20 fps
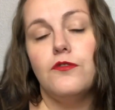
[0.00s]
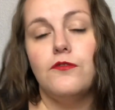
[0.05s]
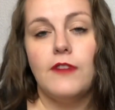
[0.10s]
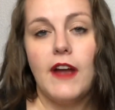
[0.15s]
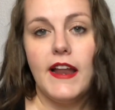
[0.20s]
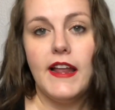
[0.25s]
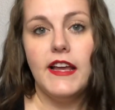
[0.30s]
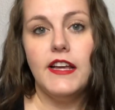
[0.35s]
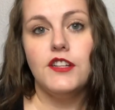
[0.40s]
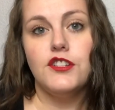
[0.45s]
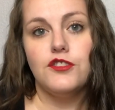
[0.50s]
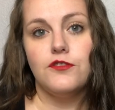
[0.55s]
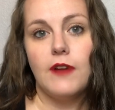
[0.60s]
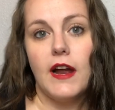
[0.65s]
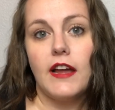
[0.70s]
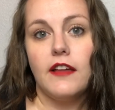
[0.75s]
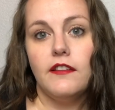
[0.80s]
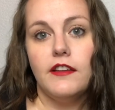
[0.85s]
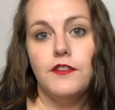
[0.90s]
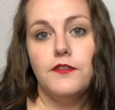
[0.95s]
Reddit
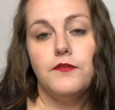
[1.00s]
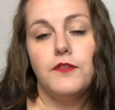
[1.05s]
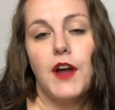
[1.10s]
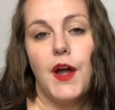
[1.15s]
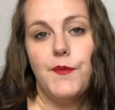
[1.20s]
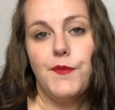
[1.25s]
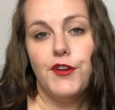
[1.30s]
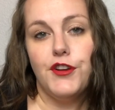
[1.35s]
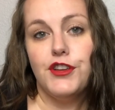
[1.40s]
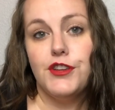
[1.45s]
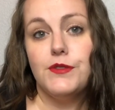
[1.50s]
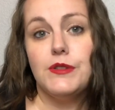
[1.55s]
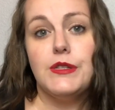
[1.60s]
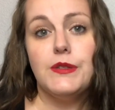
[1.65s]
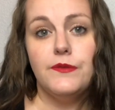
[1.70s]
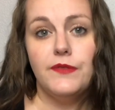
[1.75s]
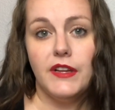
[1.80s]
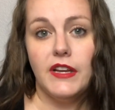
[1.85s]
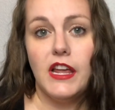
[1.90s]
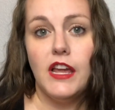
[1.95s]
directly from your
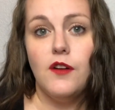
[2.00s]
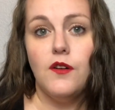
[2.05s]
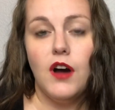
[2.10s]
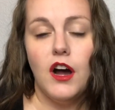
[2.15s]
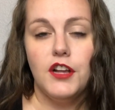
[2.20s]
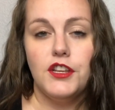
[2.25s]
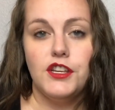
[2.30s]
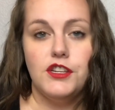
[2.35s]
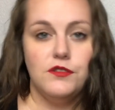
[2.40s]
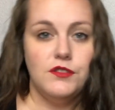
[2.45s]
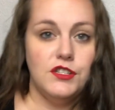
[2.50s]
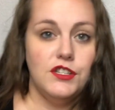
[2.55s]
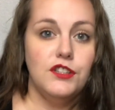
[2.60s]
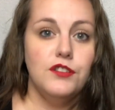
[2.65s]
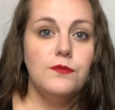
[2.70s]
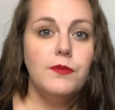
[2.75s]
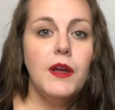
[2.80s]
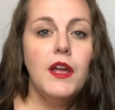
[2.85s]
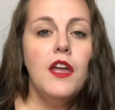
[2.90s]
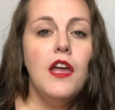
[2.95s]
YouTube video on YouTube.